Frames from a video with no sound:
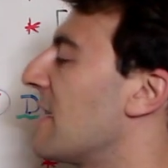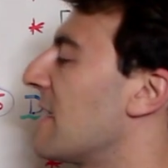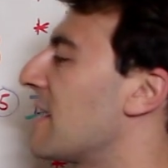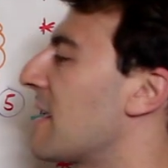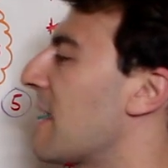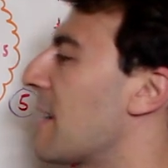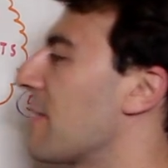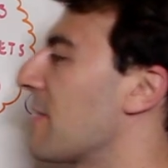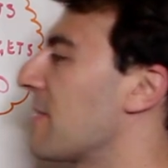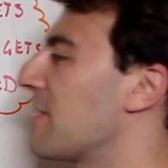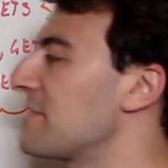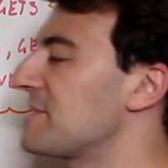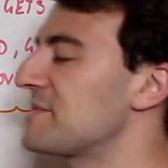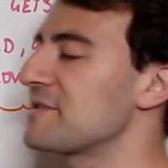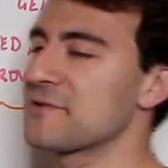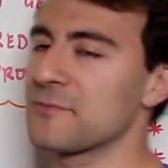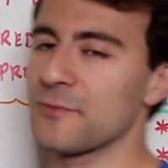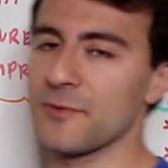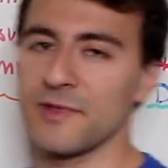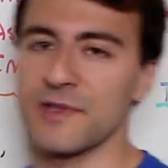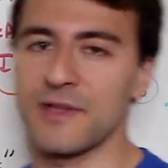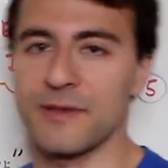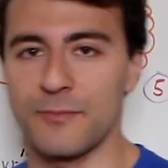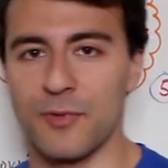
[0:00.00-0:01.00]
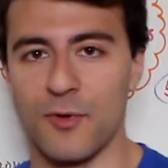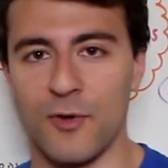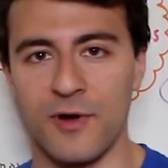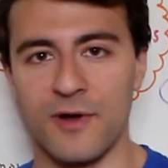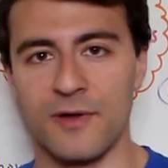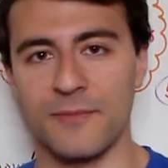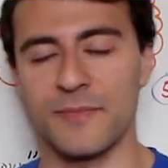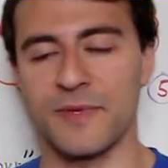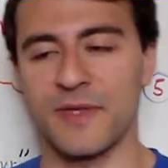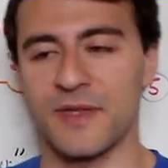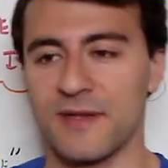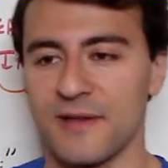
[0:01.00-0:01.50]
Now, this is really
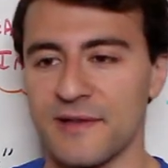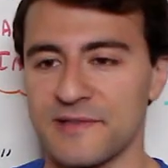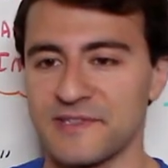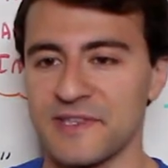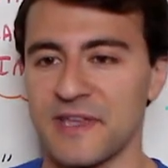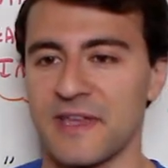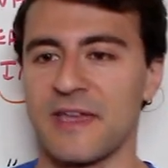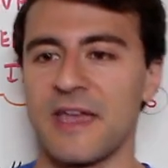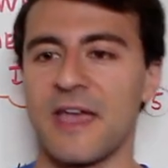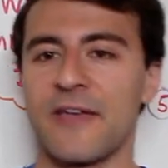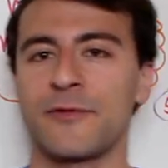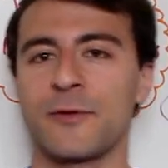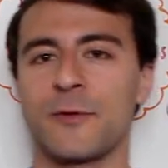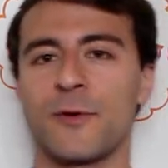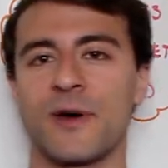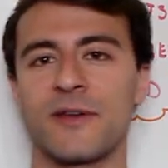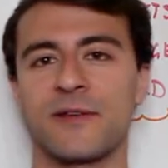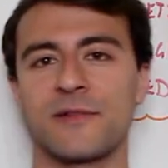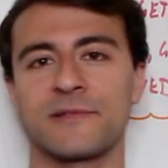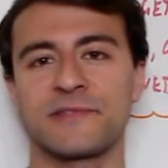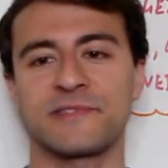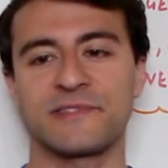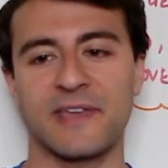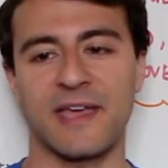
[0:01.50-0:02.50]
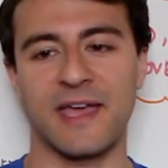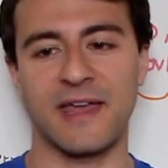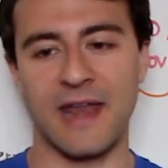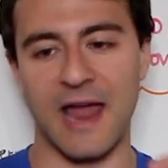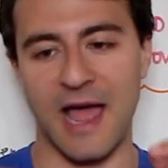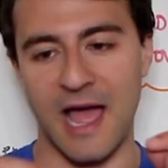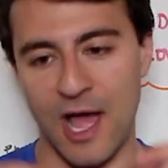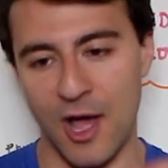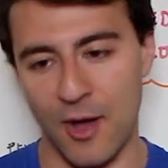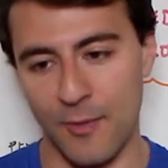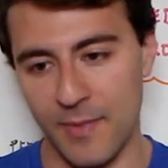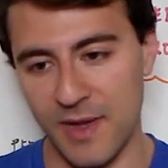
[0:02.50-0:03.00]
important because if you understand
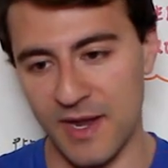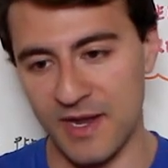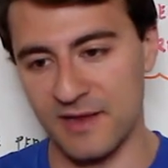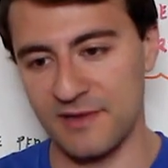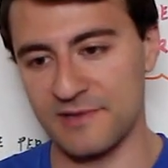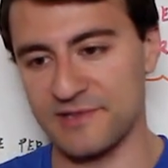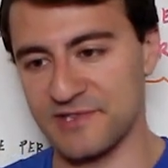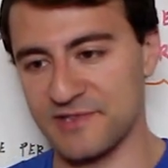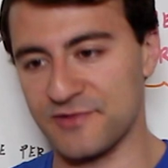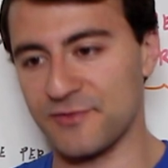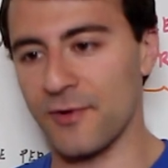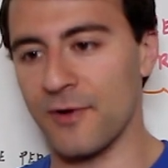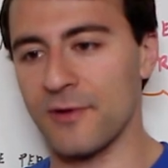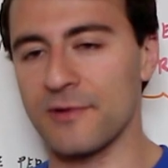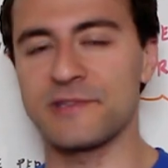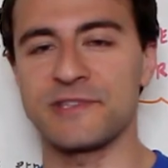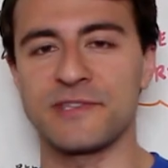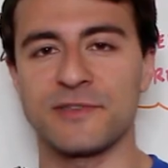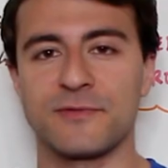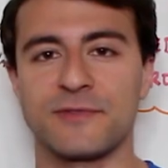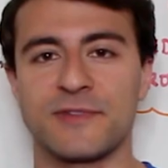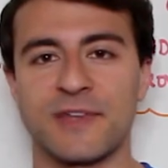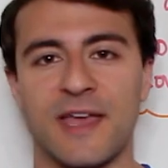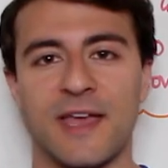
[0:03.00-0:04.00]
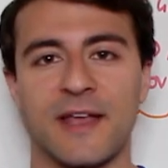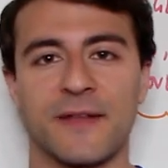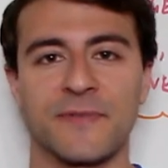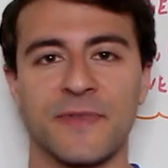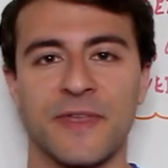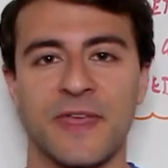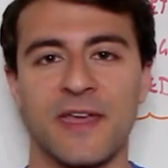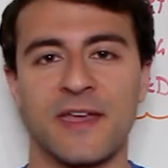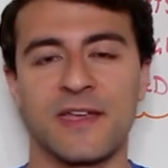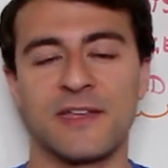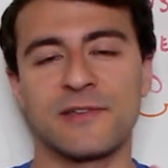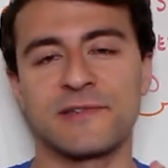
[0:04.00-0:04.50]
how many strokes you take,
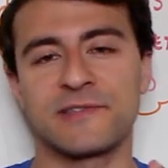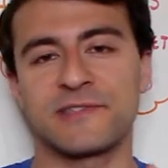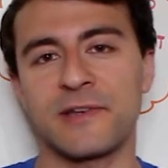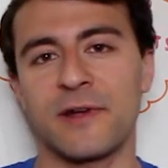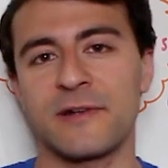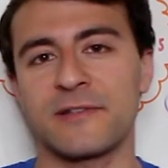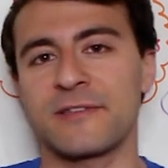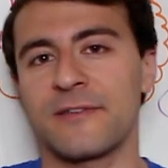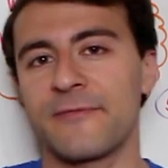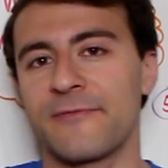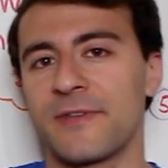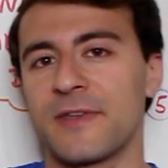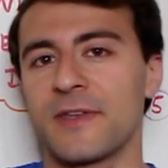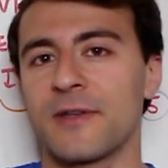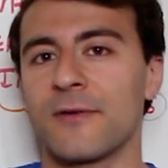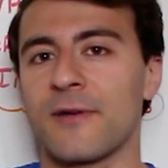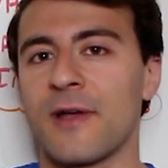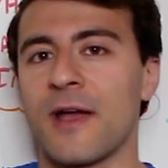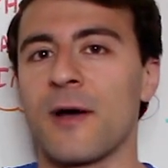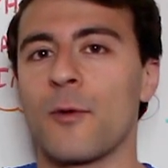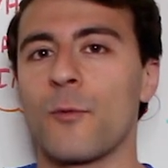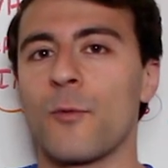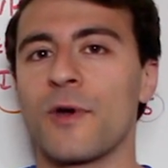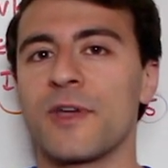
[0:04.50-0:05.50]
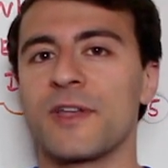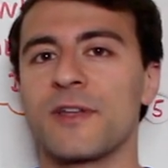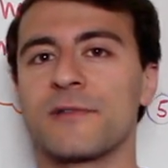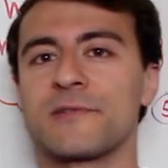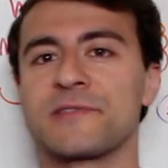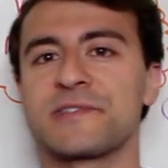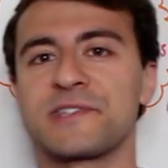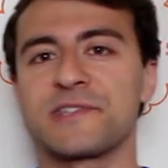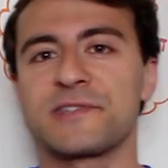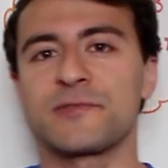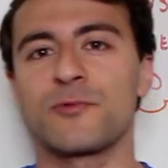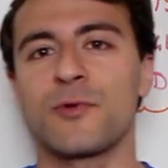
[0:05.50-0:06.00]
you start to figure out what your
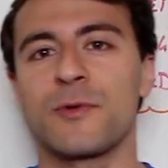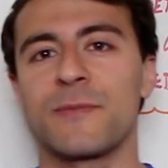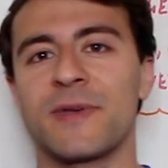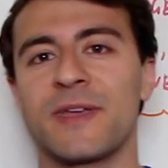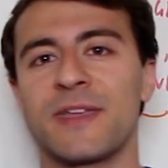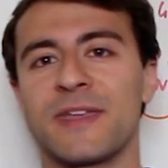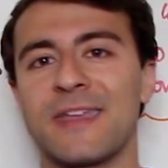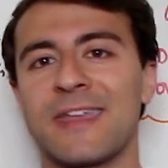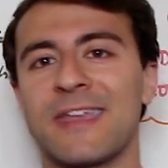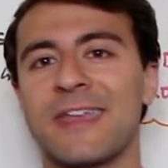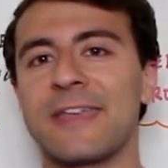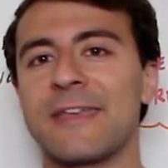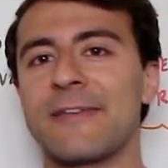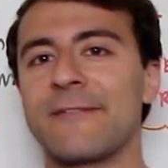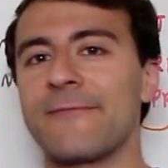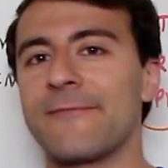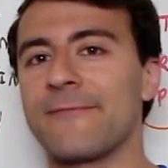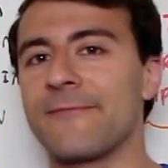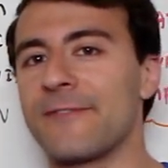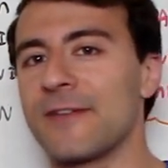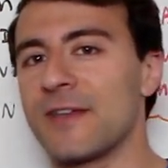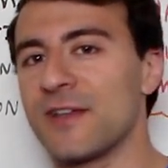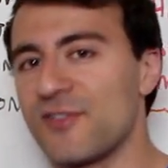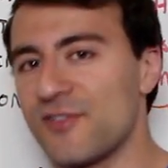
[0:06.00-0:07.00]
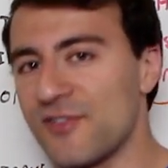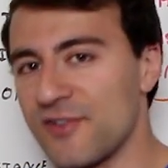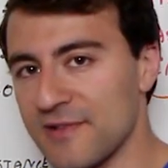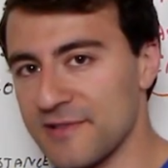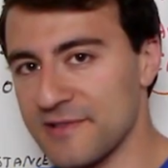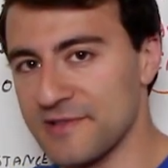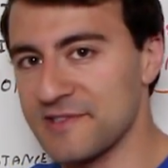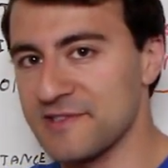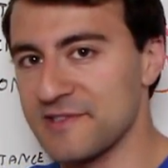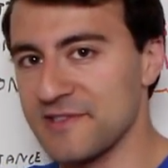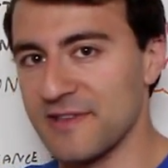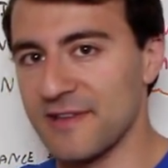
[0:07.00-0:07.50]
swimming
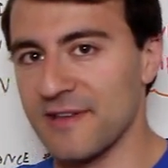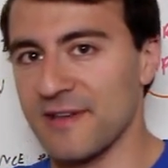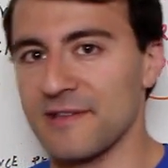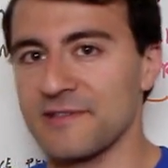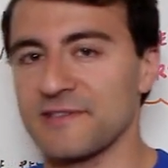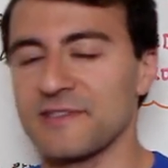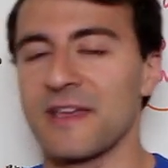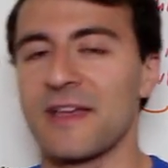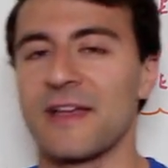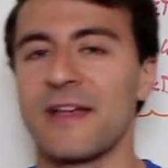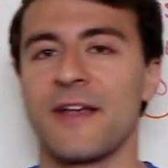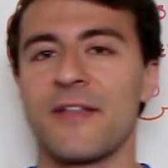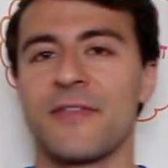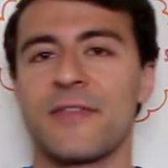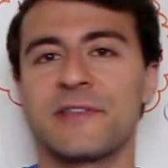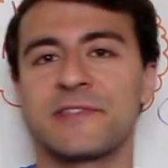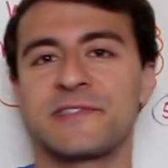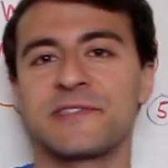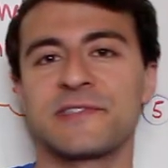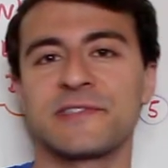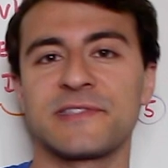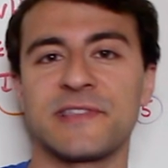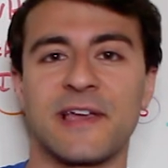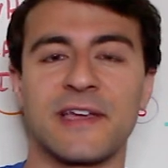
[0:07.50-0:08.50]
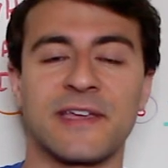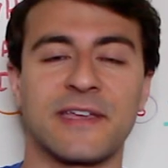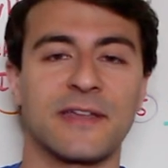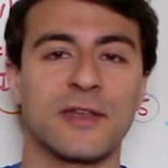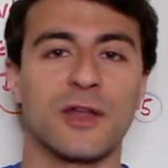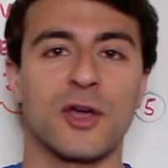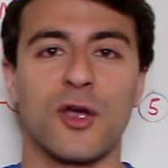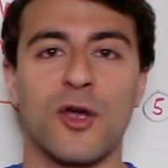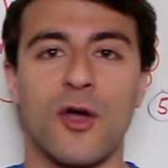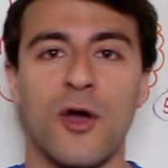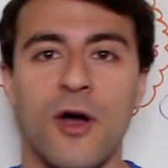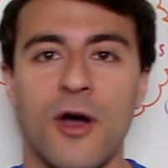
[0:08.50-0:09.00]
efficiency is. This is like in
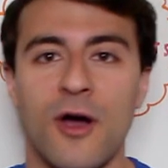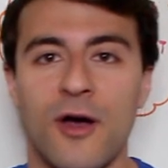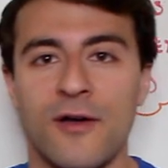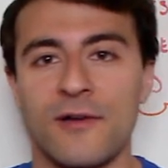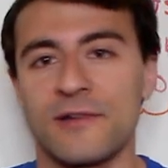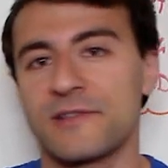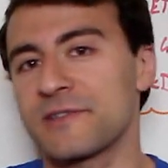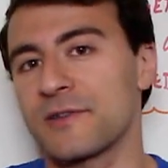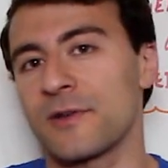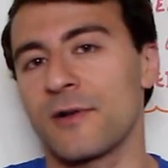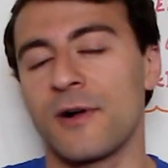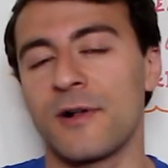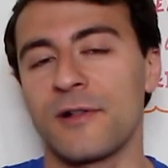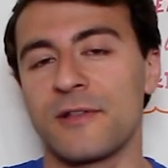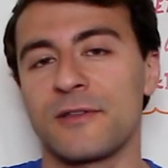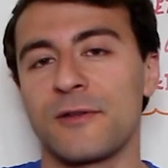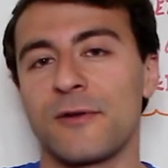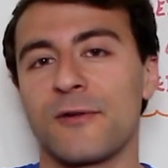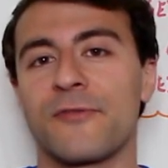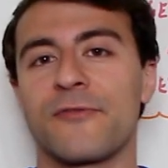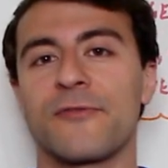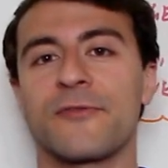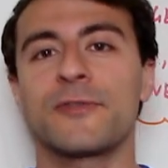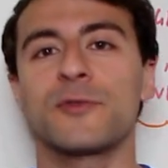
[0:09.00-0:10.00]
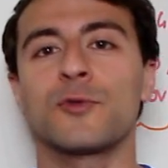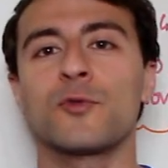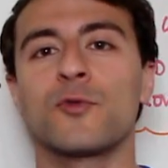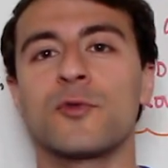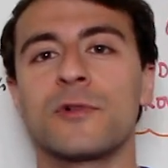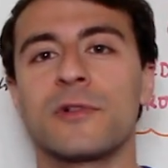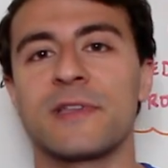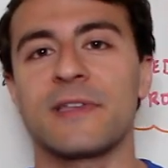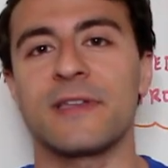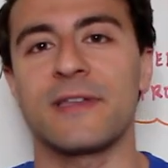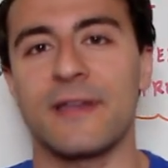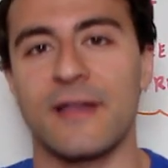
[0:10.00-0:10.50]
a car, it's called your
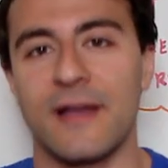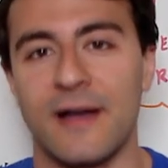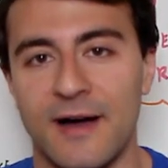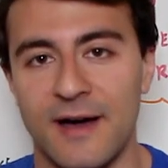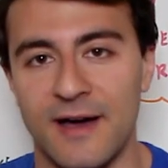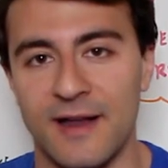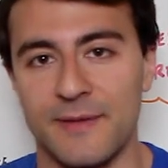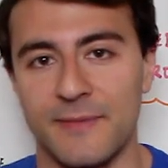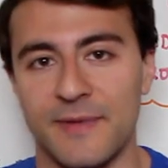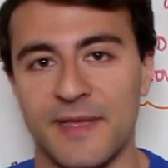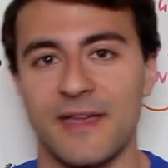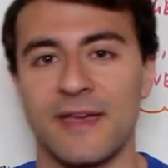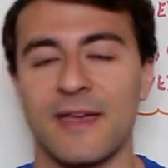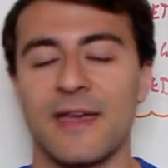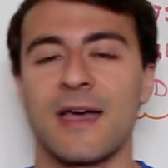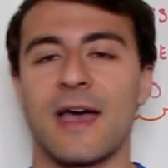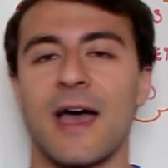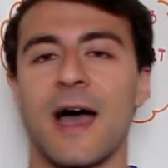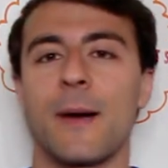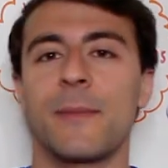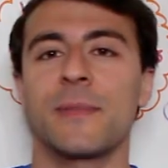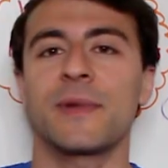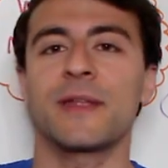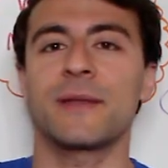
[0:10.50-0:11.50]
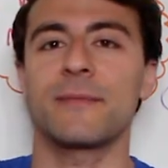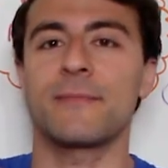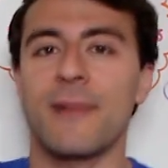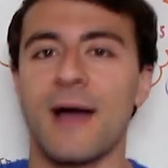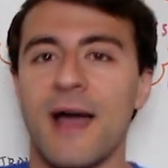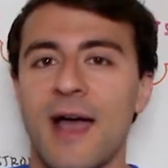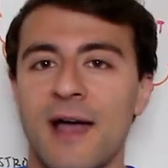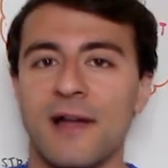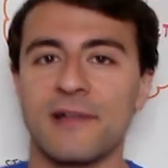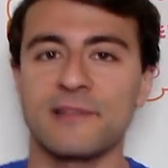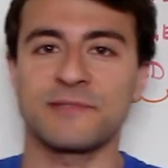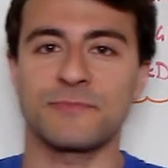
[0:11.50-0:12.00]
fuel economy. How many
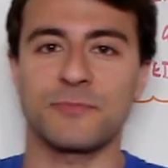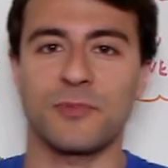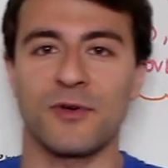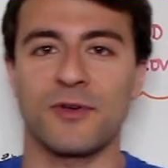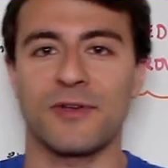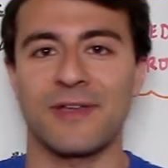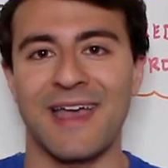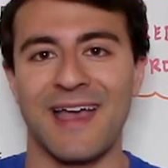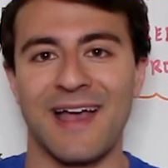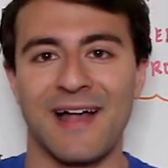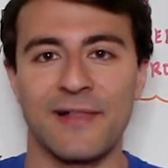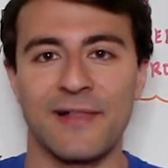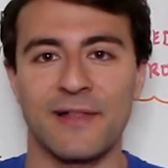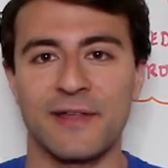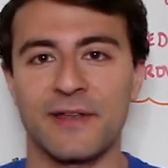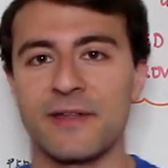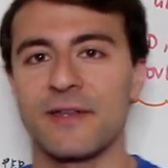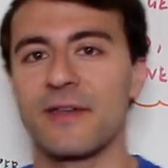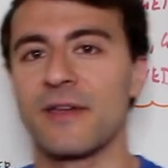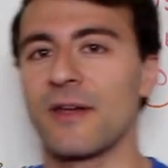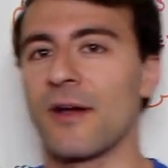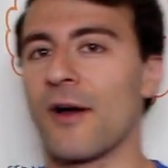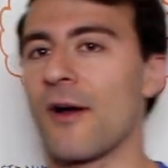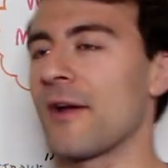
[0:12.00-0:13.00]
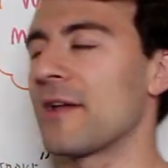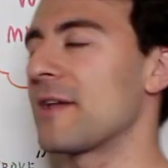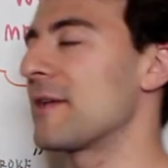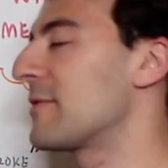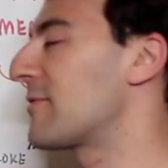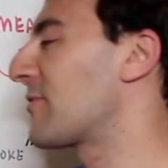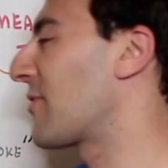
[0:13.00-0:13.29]
miles per gallon are you